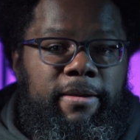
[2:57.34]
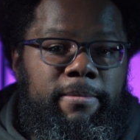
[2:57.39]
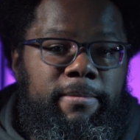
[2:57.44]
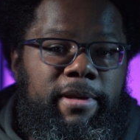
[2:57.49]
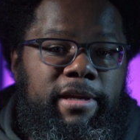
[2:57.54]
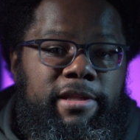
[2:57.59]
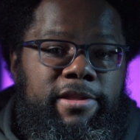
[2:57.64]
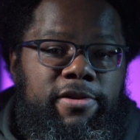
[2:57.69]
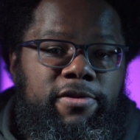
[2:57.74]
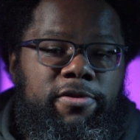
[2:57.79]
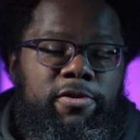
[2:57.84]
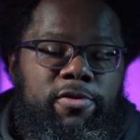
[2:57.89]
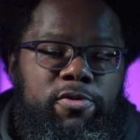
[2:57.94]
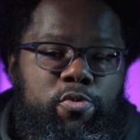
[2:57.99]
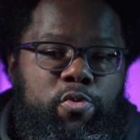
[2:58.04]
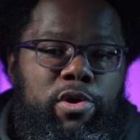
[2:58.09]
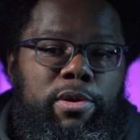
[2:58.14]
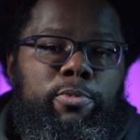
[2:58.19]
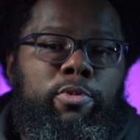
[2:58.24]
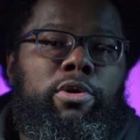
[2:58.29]
means that there's
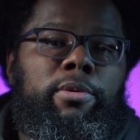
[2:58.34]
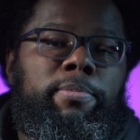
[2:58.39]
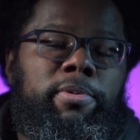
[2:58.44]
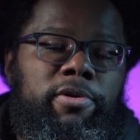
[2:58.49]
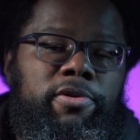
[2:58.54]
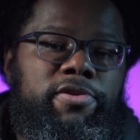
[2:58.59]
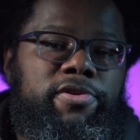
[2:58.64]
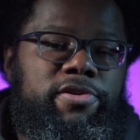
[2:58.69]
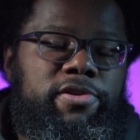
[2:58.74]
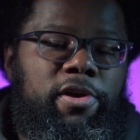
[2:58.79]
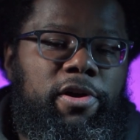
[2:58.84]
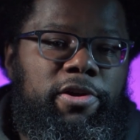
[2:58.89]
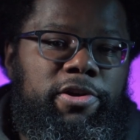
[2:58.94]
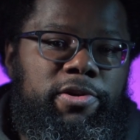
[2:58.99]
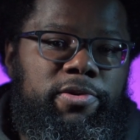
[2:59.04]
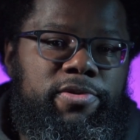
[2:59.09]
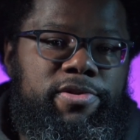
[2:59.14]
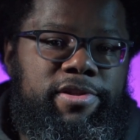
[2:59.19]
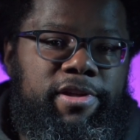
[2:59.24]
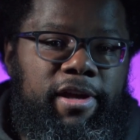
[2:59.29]
one more person on
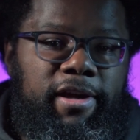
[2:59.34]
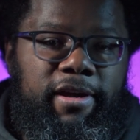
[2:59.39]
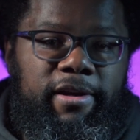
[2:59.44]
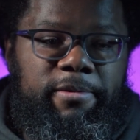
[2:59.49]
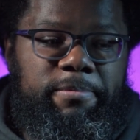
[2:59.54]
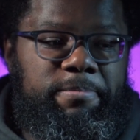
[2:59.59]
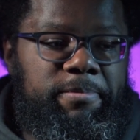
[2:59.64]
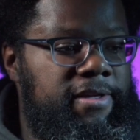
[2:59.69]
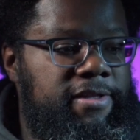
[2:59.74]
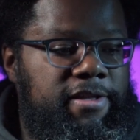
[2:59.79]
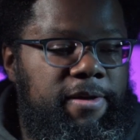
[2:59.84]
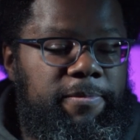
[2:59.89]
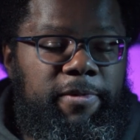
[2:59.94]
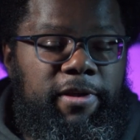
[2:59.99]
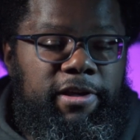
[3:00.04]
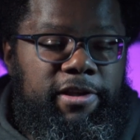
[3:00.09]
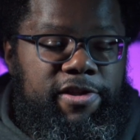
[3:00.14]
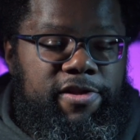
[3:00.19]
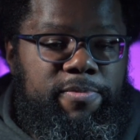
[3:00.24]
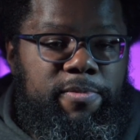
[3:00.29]
your side.
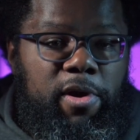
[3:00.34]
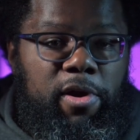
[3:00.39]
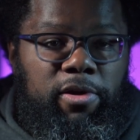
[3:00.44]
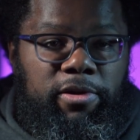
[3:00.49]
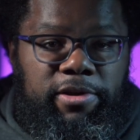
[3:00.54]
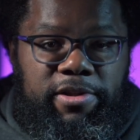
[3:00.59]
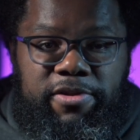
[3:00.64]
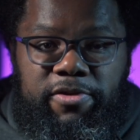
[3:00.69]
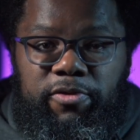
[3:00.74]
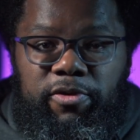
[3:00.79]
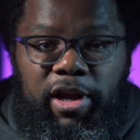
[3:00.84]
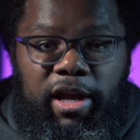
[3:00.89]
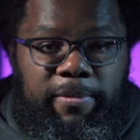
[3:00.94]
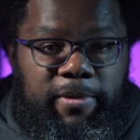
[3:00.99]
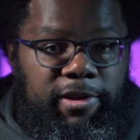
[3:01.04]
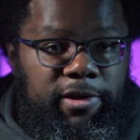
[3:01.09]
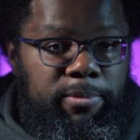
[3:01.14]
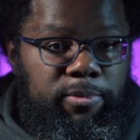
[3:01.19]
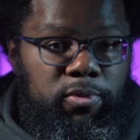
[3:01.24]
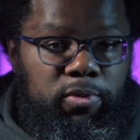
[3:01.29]
Something as small as
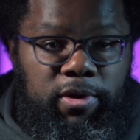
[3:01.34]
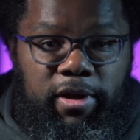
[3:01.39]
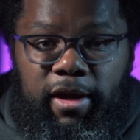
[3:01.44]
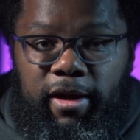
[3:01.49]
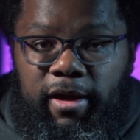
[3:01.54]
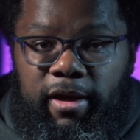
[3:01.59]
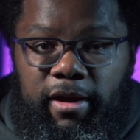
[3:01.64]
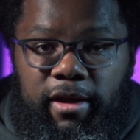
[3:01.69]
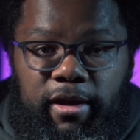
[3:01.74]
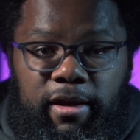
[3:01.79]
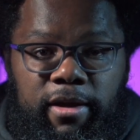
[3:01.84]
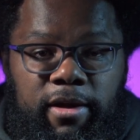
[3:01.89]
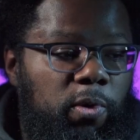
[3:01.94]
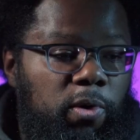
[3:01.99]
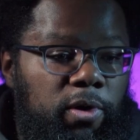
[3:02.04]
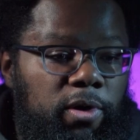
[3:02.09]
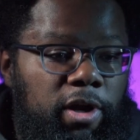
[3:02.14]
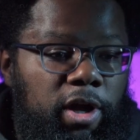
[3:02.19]
grabbing the bouquet, or